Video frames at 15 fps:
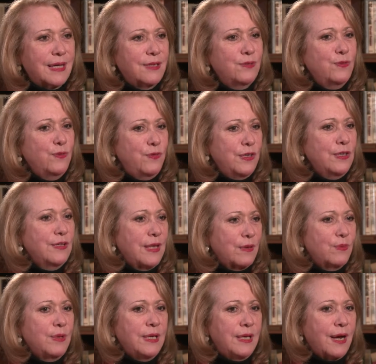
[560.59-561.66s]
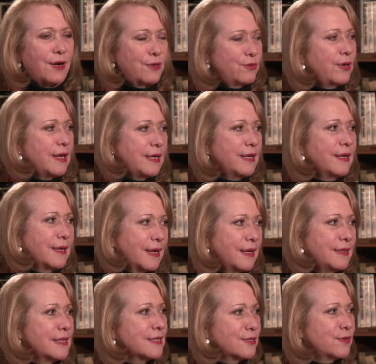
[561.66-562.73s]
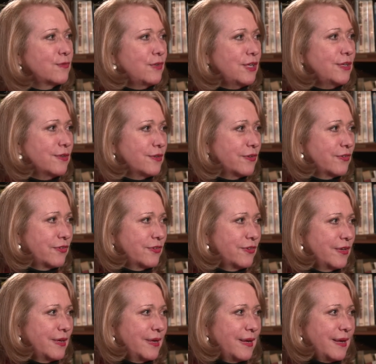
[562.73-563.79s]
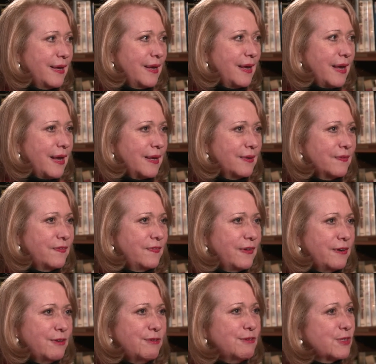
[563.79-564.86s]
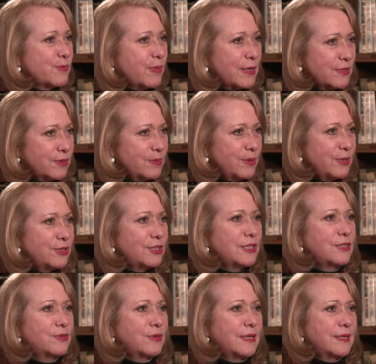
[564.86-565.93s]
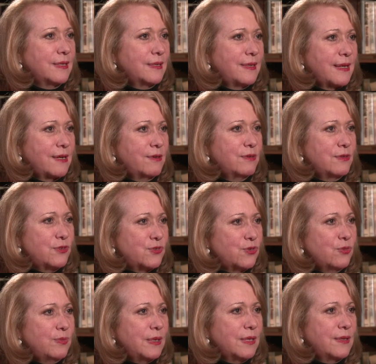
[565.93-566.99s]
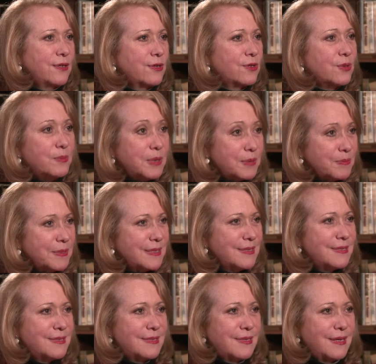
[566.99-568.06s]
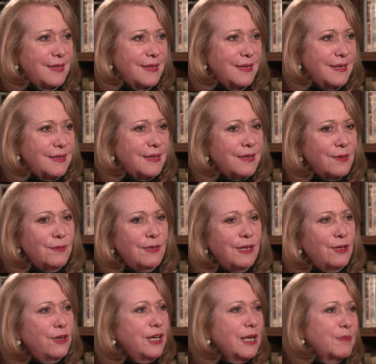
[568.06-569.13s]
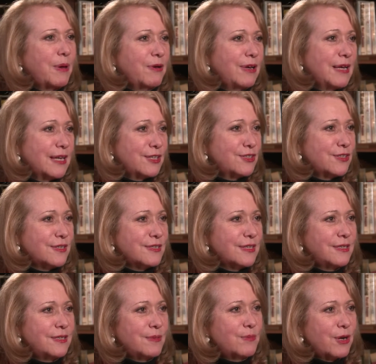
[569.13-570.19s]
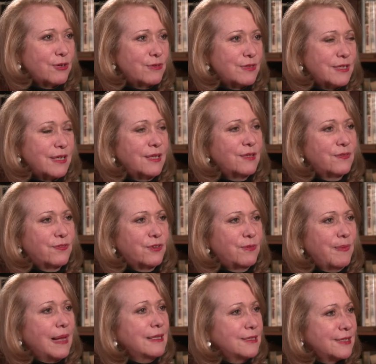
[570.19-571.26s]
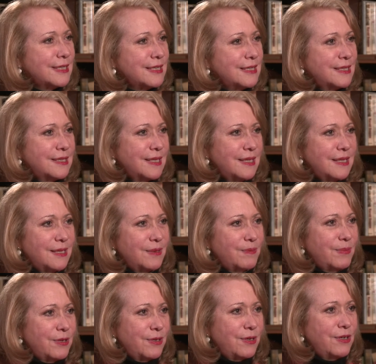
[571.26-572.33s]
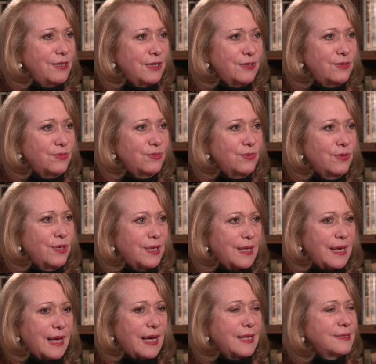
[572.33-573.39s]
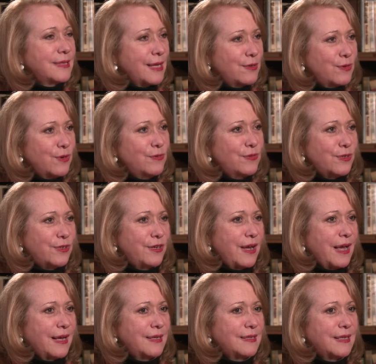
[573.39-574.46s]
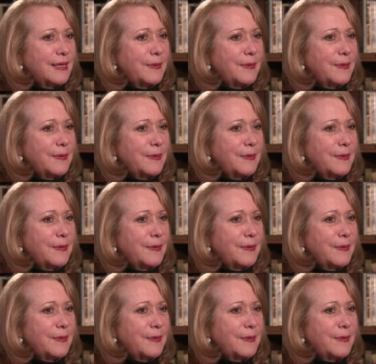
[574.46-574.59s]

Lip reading: do feel that we are creating a nest of leaders and of very responsible children that are assuming their commitments, not only learning about elections and democracy and the formalities, but learning to take over. And